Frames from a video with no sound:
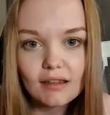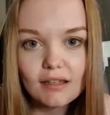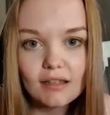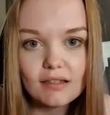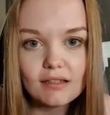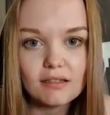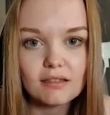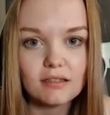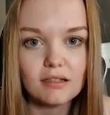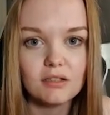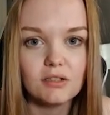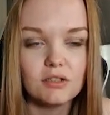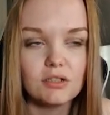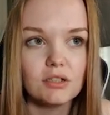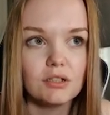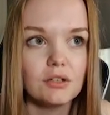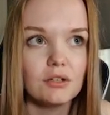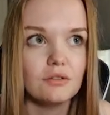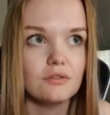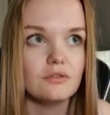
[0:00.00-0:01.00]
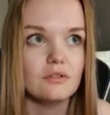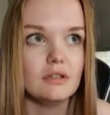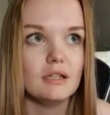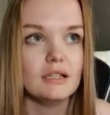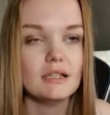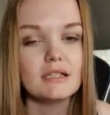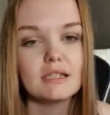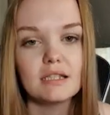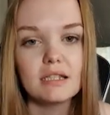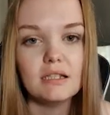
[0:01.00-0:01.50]
this. I usually go for
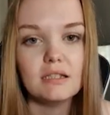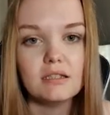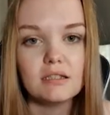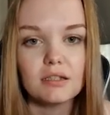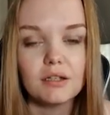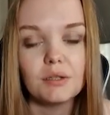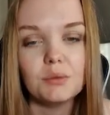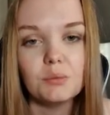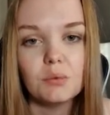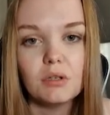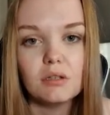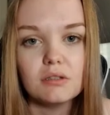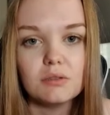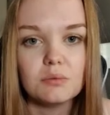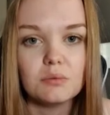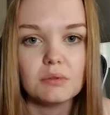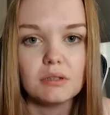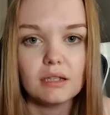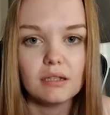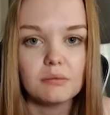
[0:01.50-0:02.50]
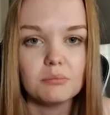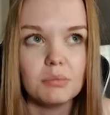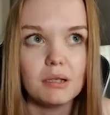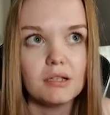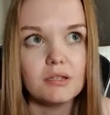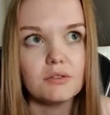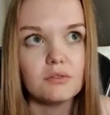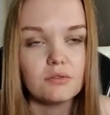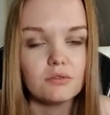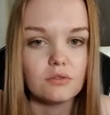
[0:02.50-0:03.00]
like skin tight ones with like
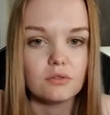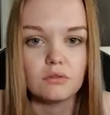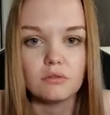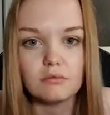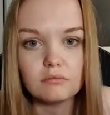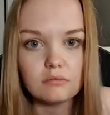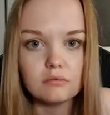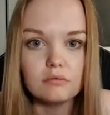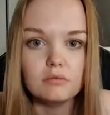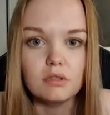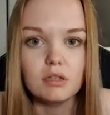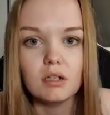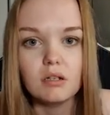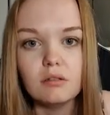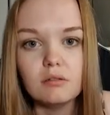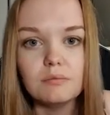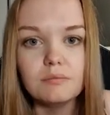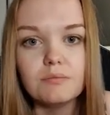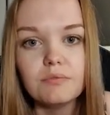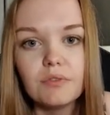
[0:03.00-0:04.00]
pencil skirt, you know.